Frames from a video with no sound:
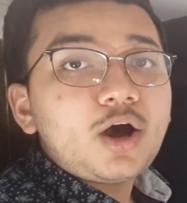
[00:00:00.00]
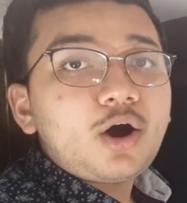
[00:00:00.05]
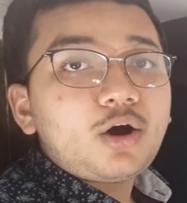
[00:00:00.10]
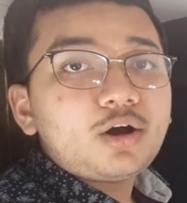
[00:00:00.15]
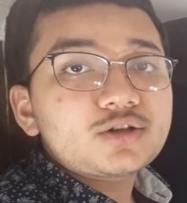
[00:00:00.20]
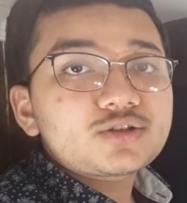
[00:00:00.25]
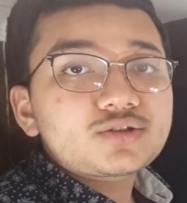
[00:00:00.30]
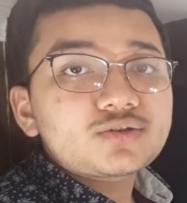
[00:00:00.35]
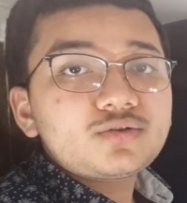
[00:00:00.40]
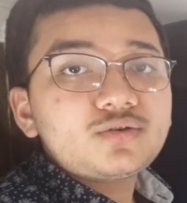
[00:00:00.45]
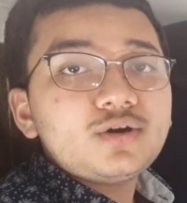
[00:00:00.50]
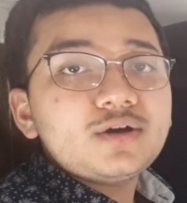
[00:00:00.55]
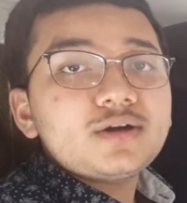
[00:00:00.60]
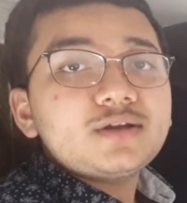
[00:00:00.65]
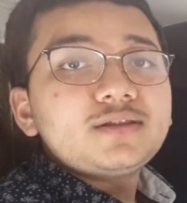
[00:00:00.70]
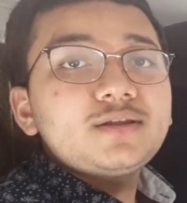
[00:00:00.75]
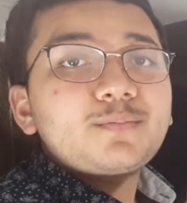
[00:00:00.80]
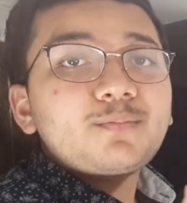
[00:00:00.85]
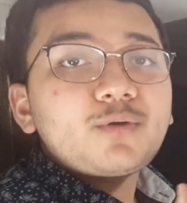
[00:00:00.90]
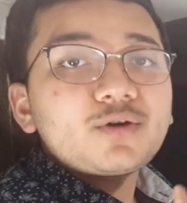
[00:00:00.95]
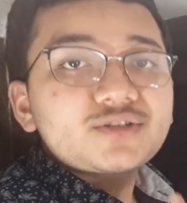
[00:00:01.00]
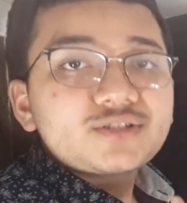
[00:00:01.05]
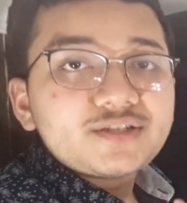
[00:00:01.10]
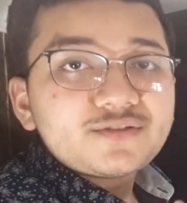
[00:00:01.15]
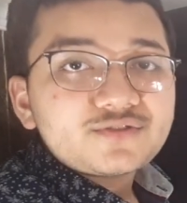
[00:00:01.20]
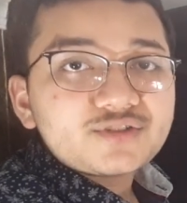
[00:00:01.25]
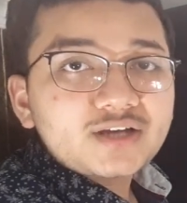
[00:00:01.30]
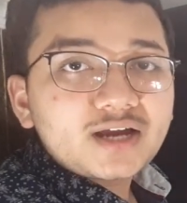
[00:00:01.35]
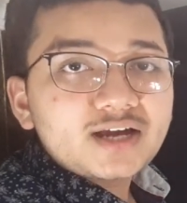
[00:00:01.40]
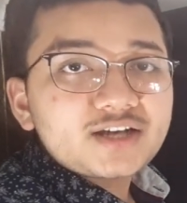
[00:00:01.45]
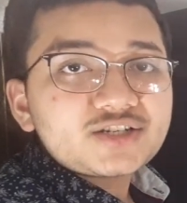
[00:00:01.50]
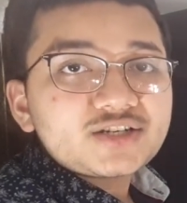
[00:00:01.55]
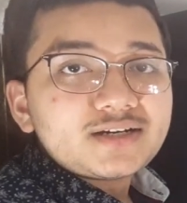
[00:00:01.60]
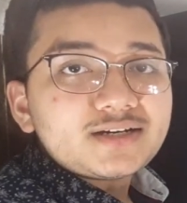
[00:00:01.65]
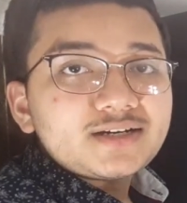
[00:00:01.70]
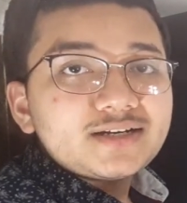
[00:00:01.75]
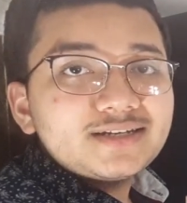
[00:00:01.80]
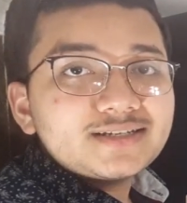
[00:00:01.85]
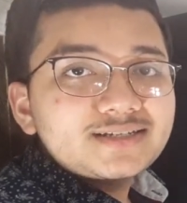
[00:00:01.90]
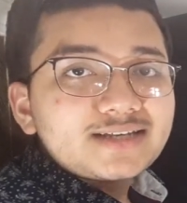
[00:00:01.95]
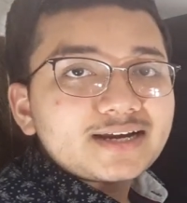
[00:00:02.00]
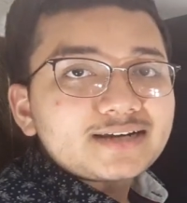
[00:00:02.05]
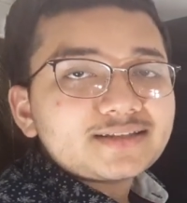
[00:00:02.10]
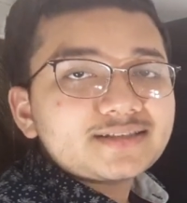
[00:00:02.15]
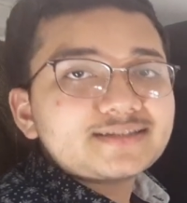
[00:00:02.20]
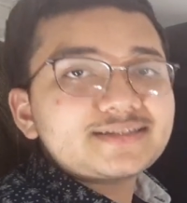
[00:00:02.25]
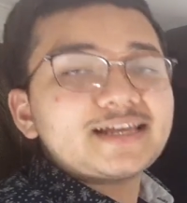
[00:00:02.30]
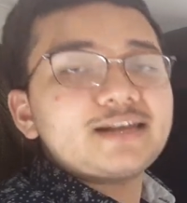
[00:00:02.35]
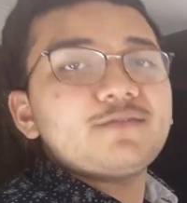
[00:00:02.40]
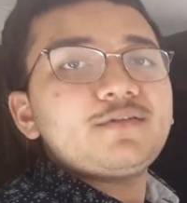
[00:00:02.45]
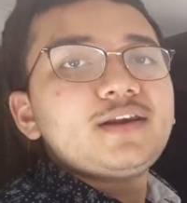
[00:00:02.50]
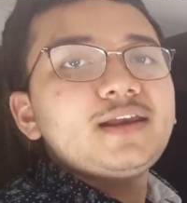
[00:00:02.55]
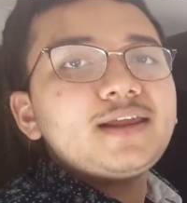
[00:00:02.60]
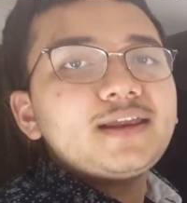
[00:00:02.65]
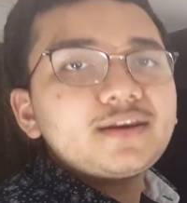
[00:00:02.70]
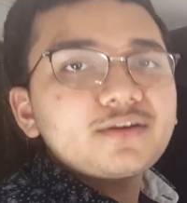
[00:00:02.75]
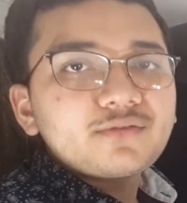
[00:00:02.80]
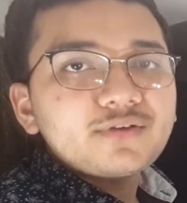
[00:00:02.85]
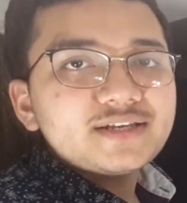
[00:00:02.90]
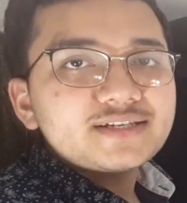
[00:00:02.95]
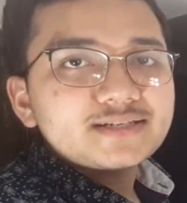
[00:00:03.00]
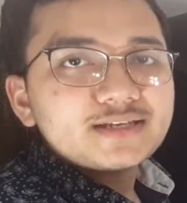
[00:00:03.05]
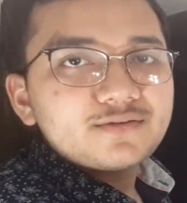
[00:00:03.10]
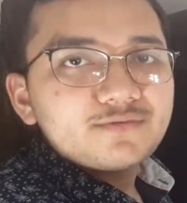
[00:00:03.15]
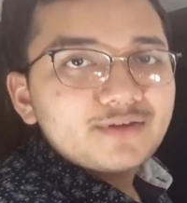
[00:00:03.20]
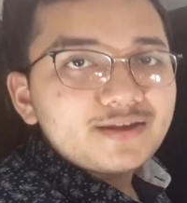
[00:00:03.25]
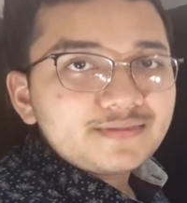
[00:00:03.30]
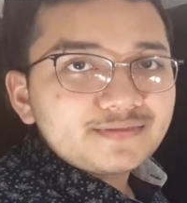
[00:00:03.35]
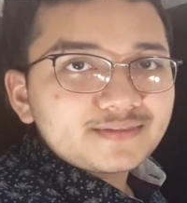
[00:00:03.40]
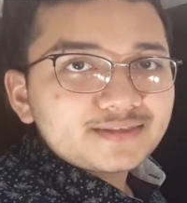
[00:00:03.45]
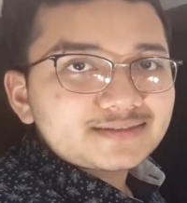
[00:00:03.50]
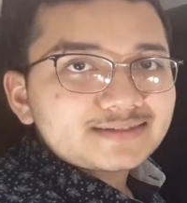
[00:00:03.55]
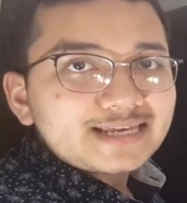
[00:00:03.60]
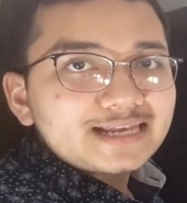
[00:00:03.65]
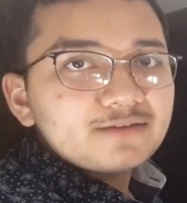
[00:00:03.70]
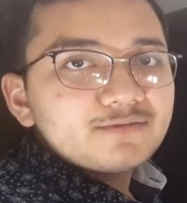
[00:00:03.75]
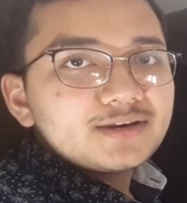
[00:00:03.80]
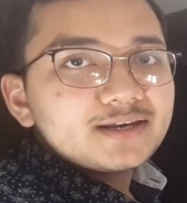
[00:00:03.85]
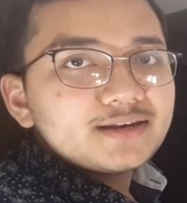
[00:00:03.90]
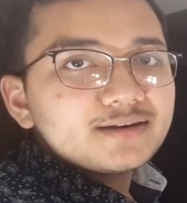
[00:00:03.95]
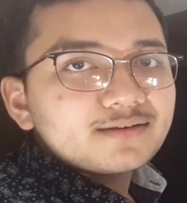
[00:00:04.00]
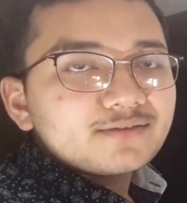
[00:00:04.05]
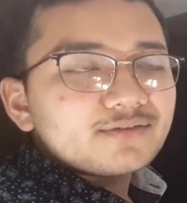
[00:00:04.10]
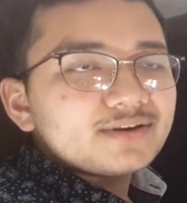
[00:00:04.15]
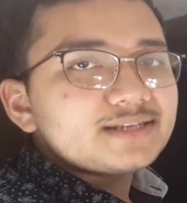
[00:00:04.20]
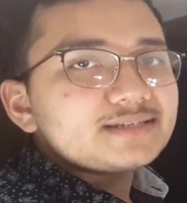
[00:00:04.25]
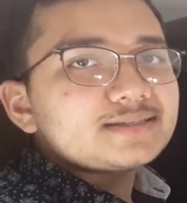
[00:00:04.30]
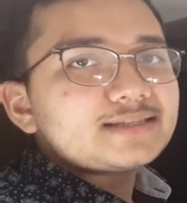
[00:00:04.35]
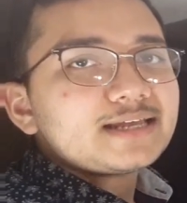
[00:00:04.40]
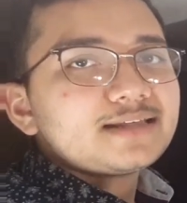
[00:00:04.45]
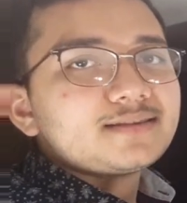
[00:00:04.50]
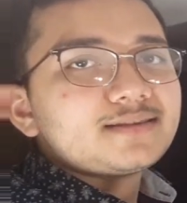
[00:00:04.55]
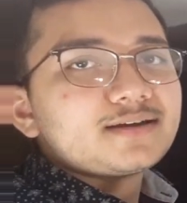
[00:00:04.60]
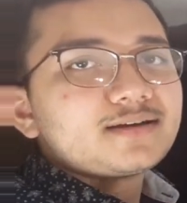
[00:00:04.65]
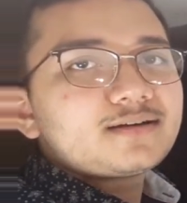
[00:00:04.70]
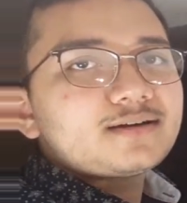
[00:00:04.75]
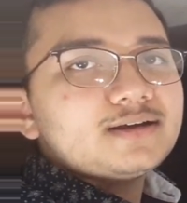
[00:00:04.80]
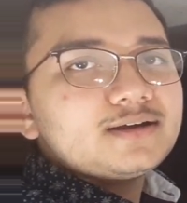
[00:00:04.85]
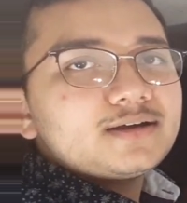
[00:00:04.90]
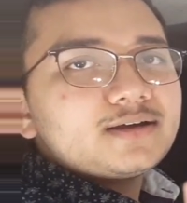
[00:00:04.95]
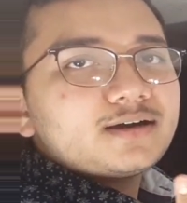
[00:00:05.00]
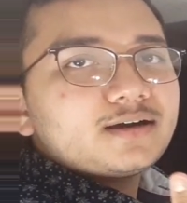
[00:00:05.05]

also the positive charge inside the cell will increase, and when the cell will increase, then the